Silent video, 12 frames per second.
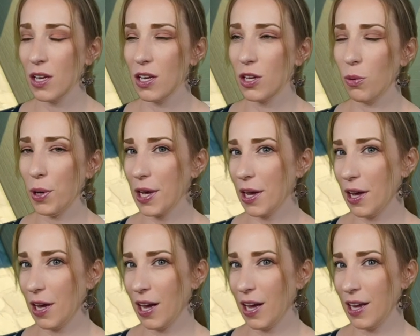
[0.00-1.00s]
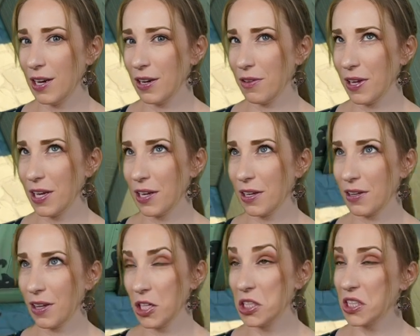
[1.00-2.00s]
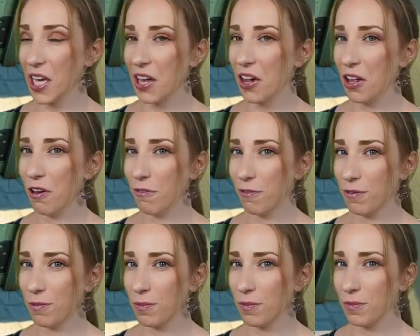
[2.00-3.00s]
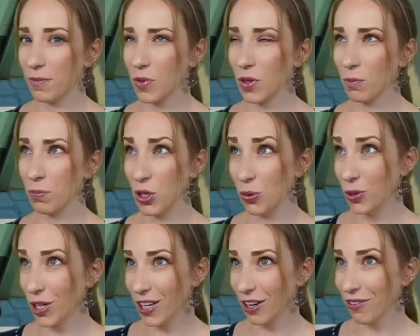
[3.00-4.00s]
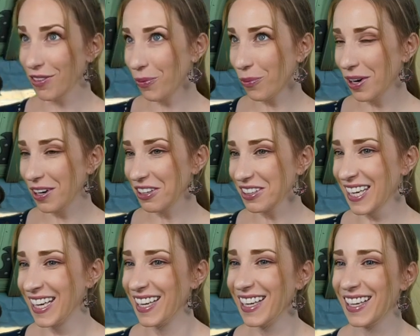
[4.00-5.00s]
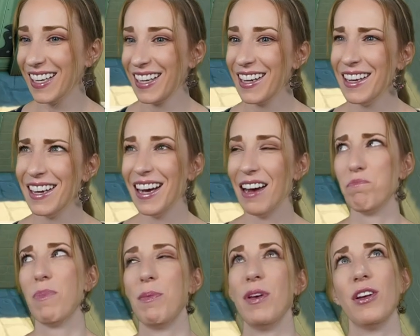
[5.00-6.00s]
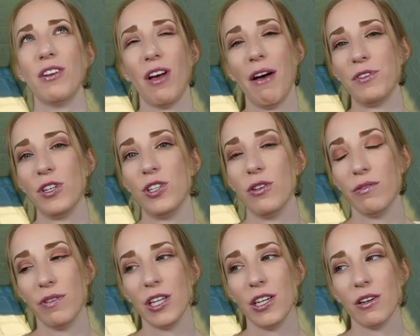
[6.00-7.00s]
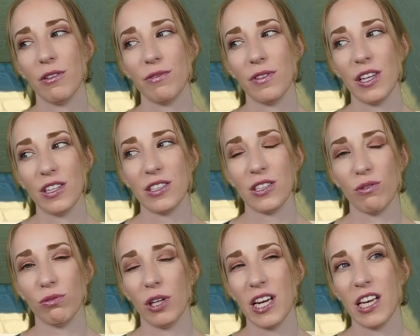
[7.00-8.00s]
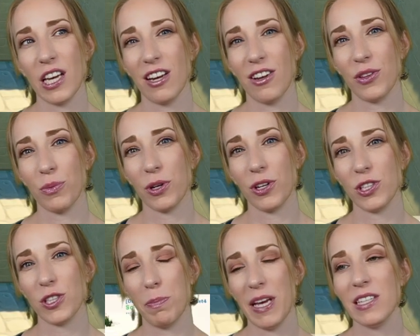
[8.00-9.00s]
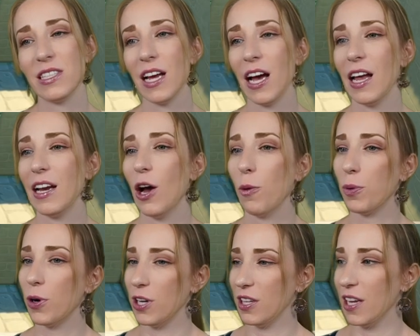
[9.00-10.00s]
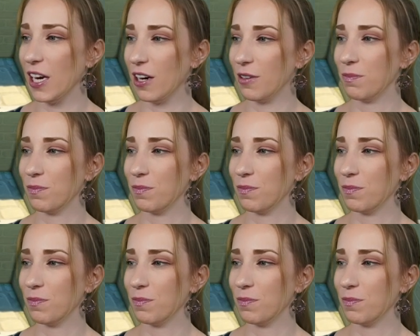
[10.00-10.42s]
going on like a scale of beauty of the world, maybe I'll have to do a video of this, of ranking all the worlds based on how pretty they are.